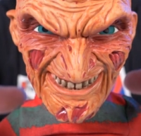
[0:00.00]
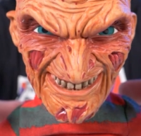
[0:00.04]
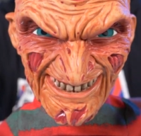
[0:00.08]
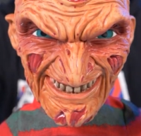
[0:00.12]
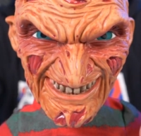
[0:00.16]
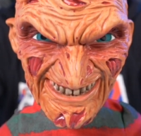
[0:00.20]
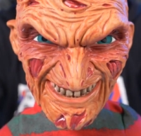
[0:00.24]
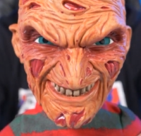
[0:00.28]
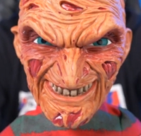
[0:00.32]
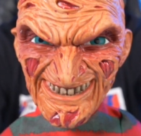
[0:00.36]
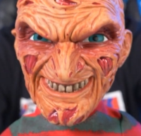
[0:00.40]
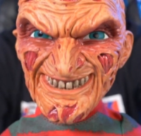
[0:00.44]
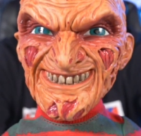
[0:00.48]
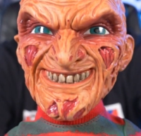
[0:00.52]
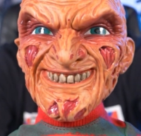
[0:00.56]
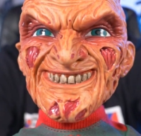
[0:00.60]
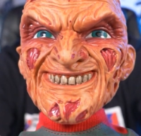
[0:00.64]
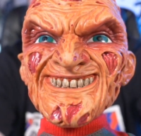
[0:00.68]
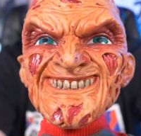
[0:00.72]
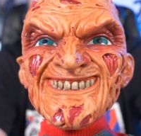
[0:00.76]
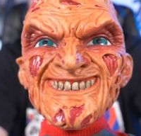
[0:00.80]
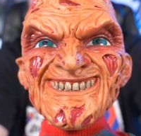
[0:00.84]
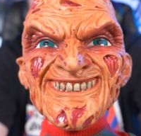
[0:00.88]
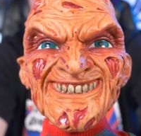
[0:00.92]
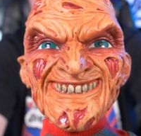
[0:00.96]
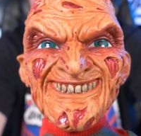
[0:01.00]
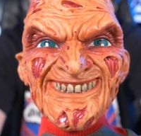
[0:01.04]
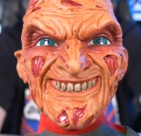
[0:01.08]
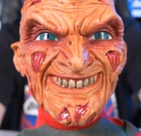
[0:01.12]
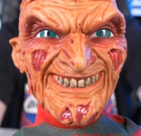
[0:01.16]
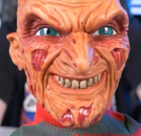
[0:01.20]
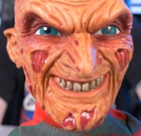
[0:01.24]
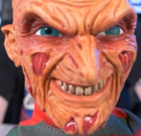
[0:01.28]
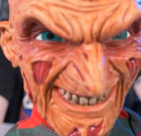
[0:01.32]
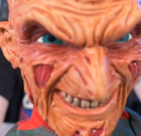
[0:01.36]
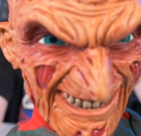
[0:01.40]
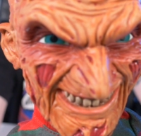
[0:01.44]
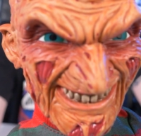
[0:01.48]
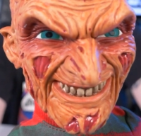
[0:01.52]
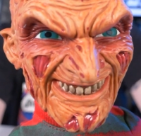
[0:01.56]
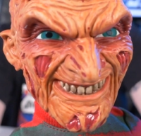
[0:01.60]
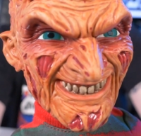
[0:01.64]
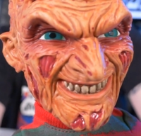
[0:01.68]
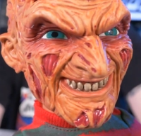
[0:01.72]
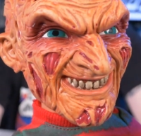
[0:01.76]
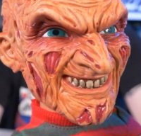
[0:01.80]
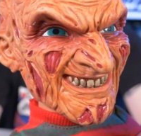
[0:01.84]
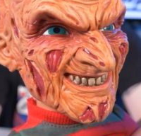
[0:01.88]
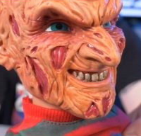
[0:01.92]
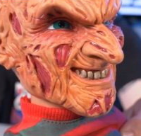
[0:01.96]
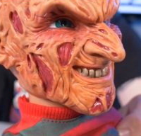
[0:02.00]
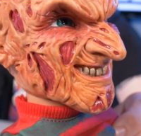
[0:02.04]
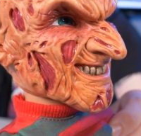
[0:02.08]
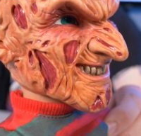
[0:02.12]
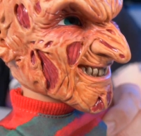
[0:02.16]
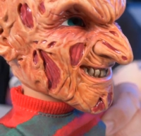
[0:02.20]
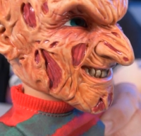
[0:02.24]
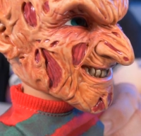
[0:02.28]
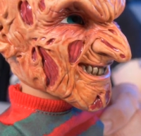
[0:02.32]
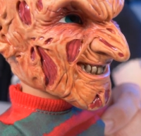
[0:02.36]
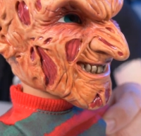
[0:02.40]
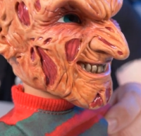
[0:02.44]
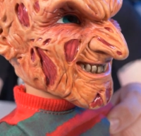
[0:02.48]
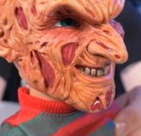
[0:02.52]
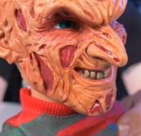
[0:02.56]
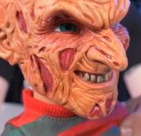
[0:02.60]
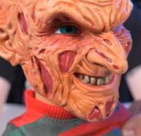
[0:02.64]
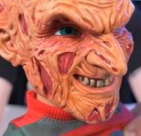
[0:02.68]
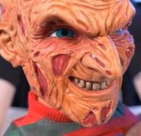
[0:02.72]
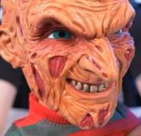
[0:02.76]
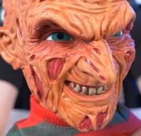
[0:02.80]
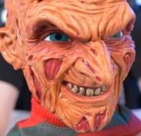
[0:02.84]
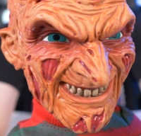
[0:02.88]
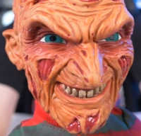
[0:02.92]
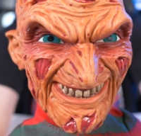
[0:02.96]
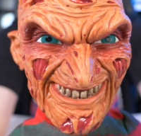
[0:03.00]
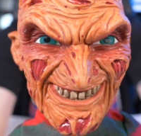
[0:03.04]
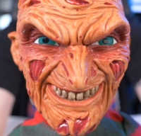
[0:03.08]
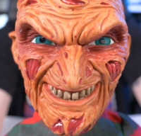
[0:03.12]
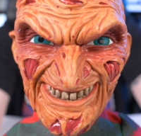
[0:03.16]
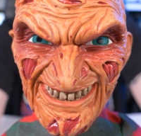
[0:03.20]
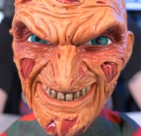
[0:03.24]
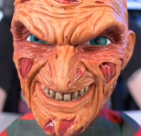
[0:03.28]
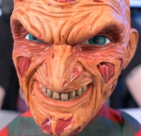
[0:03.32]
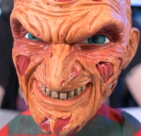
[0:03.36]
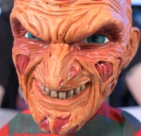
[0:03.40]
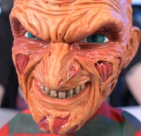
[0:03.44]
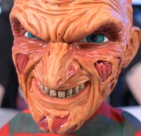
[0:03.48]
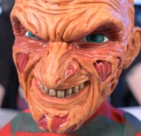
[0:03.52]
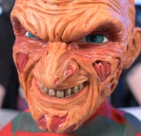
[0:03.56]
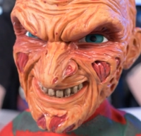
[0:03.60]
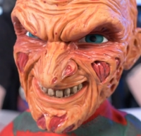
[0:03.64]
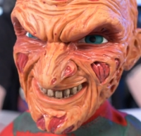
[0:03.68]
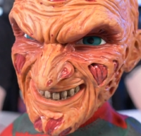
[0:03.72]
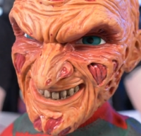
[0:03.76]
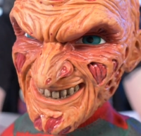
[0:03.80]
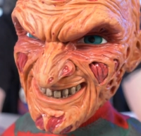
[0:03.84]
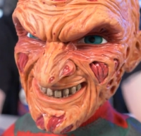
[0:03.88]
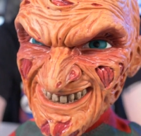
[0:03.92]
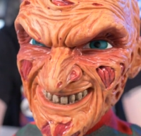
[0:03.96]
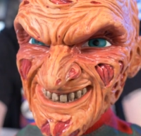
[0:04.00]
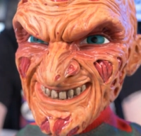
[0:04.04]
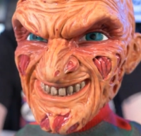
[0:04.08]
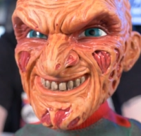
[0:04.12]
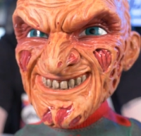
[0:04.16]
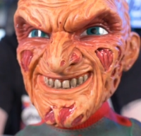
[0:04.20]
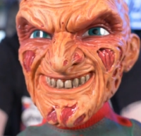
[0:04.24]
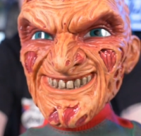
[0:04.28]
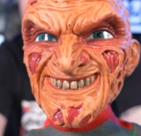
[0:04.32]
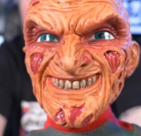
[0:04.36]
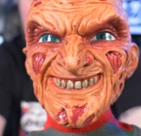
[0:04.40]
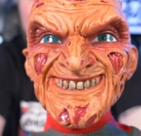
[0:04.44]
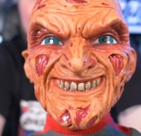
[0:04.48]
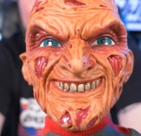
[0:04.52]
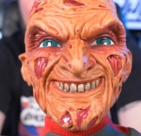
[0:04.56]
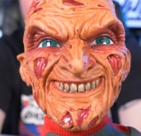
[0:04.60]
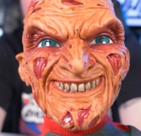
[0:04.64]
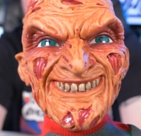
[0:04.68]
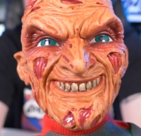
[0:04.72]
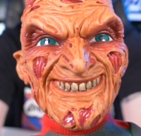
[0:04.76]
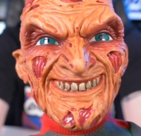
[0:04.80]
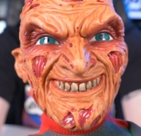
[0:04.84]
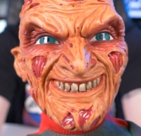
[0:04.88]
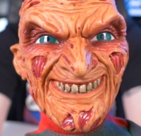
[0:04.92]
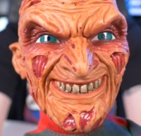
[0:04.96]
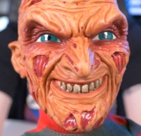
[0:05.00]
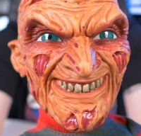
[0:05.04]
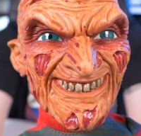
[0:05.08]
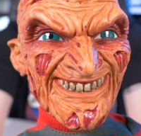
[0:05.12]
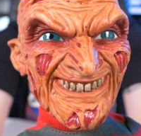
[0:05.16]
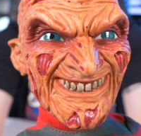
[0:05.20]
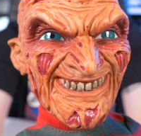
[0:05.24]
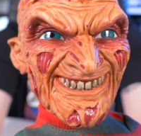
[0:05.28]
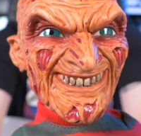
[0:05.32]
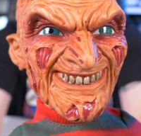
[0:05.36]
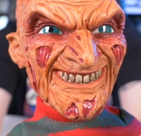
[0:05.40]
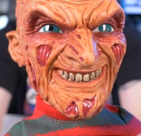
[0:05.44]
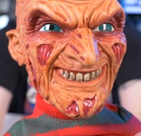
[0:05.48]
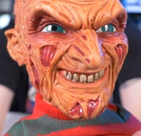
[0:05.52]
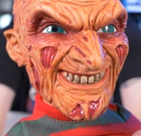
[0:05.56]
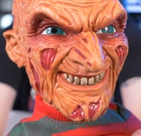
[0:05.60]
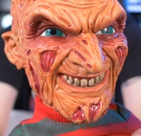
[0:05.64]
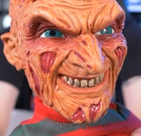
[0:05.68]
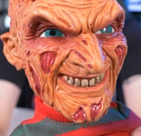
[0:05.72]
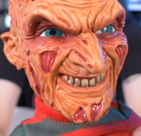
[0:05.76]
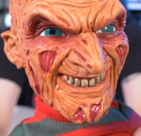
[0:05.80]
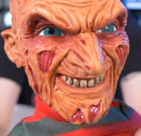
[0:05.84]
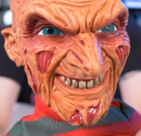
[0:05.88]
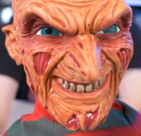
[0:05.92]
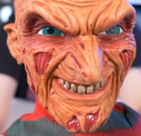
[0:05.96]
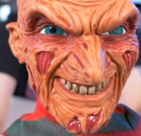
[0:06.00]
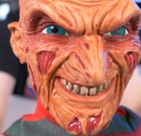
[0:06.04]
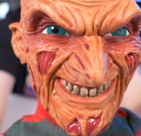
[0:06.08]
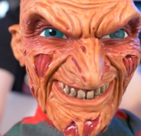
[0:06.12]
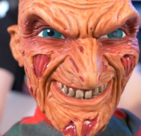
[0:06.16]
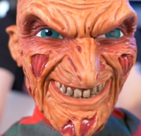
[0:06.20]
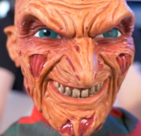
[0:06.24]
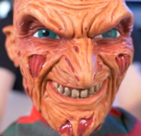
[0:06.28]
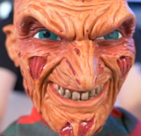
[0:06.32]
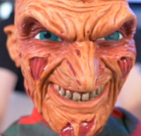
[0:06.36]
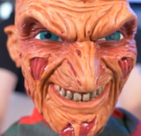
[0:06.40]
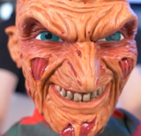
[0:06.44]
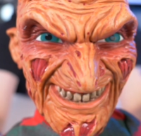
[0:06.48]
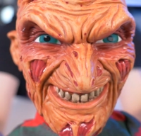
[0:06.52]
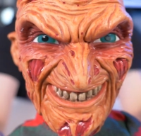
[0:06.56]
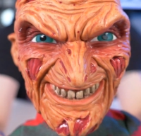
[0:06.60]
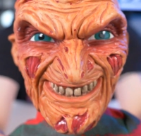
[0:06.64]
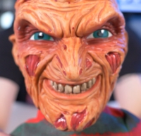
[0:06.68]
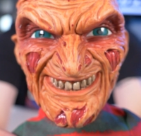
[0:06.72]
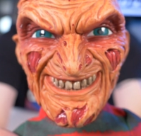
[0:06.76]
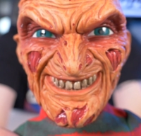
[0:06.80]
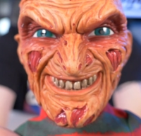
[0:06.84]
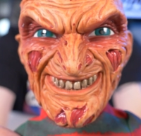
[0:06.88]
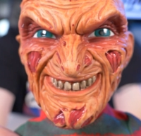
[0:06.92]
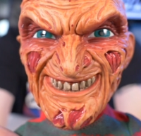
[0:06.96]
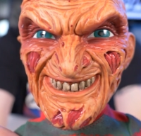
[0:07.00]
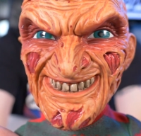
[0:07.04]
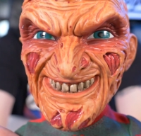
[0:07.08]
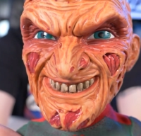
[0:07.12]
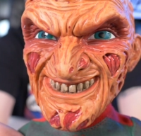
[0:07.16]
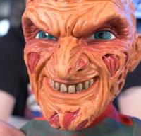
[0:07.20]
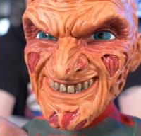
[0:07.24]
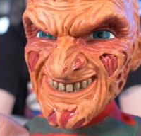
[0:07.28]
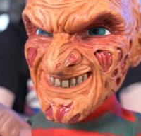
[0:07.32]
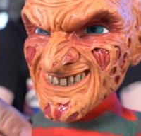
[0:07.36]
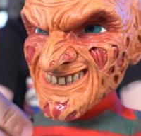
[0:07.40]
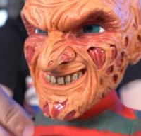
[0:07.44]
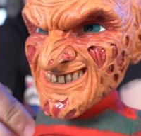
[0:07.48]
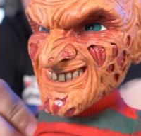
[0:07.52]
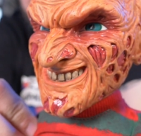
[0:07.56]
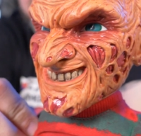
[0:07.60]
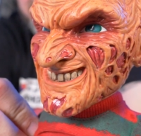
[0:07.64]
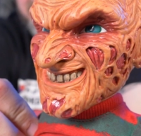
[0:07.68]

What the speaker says: exaggerated head with just a big smile on his face. Look how great this is.